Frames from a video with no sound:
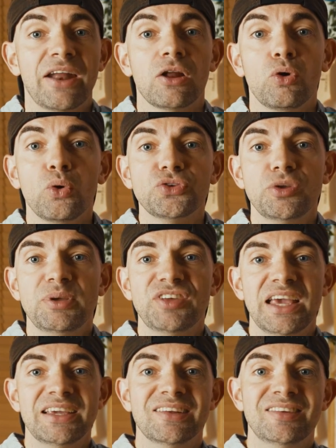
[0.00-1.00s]
And I'll also be
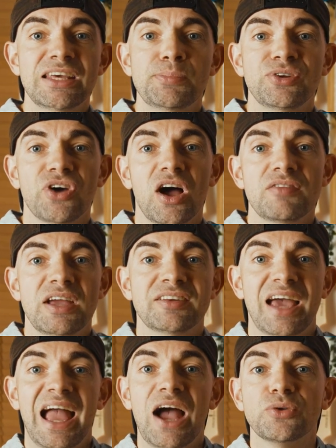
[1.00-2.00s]
taking a deeper dive
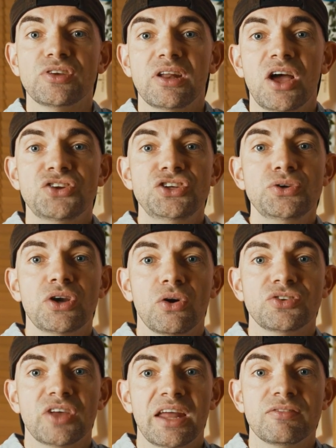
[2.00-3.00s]
into how to learn new
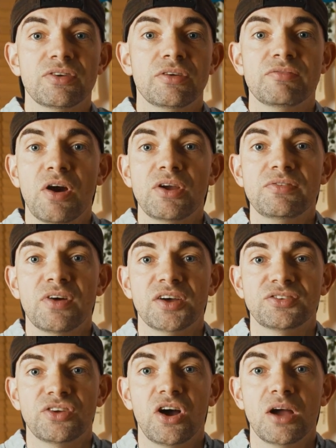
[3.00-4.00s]
content for the very
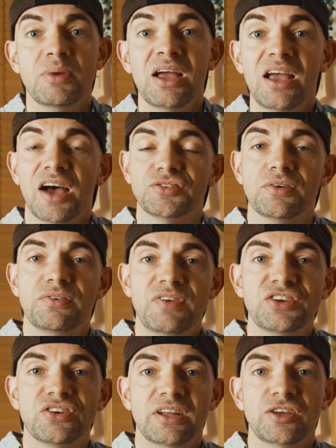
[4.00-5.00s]
first time as
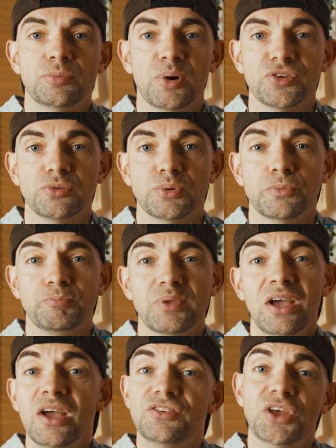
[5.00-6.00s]
efficiently as possible,
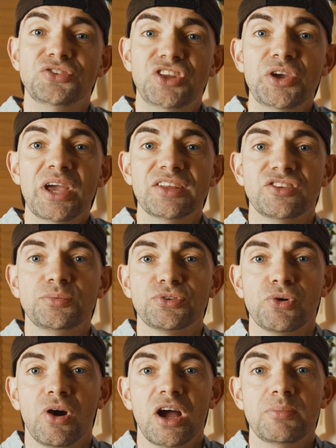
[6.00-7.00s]
so do hit
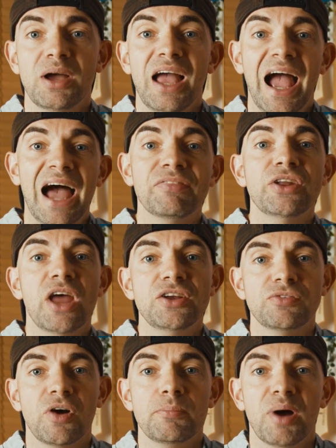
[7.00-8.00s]
subscribe and the
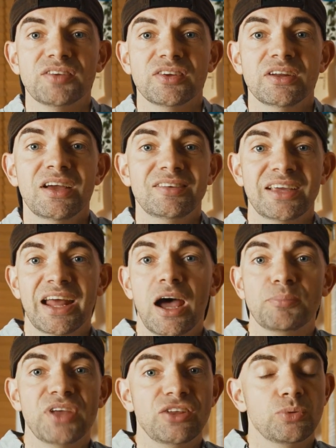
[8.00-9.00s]
notify button to get
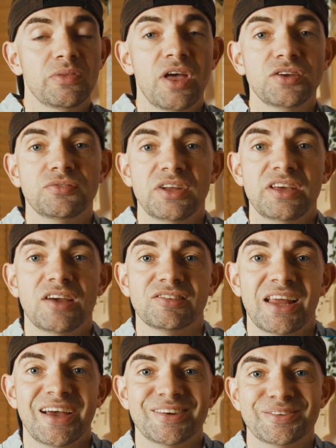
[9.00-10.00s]
updates when those
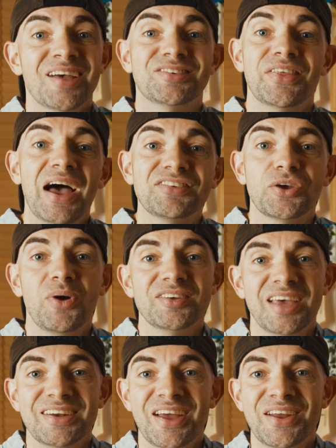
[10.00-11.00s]
videos land. So that's how I
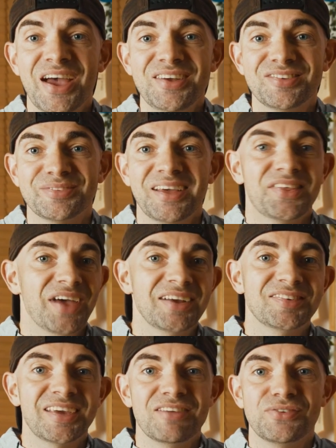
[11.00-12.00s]
take no notes.
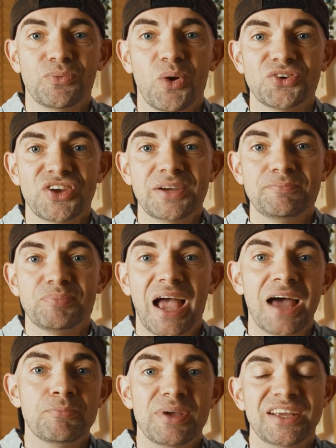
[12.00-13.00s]
Thanks again for watching
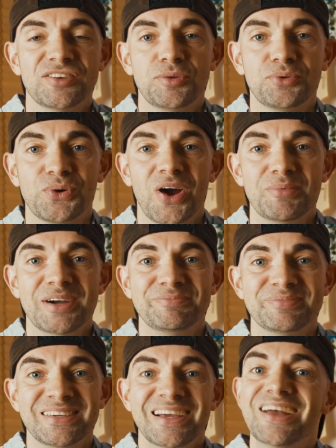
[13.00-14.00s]
and being a
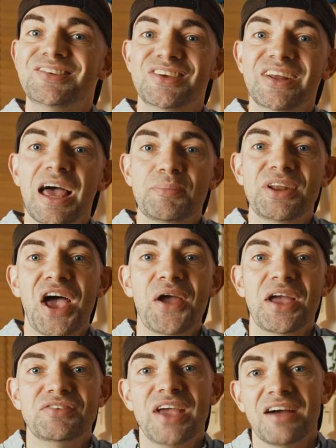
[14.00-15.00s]
subscriber. Do let me know
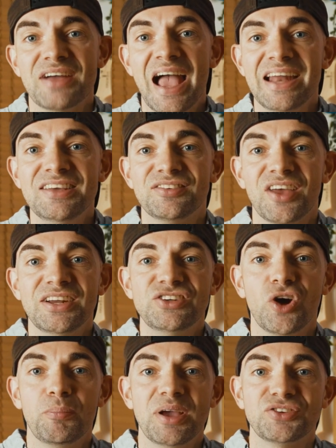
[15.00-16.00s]
if you have any study
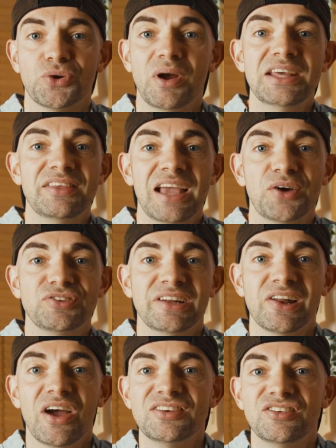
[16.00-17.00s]
topics or anything else
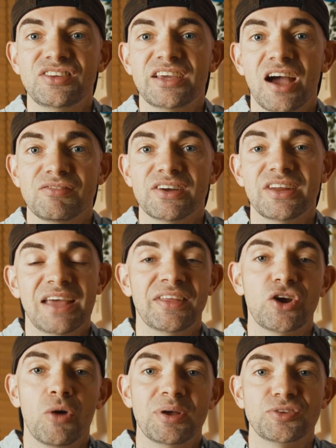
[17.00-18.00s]
you'd like to see covered in
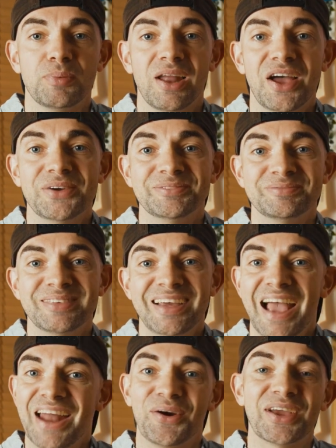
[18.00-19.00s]
the comments below,
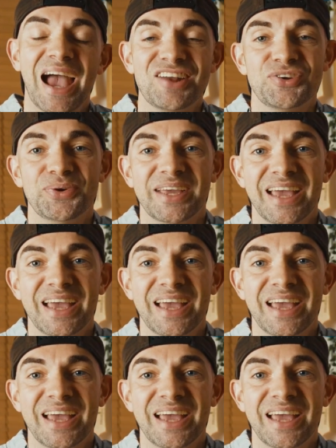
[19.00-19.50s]
and I'll catch you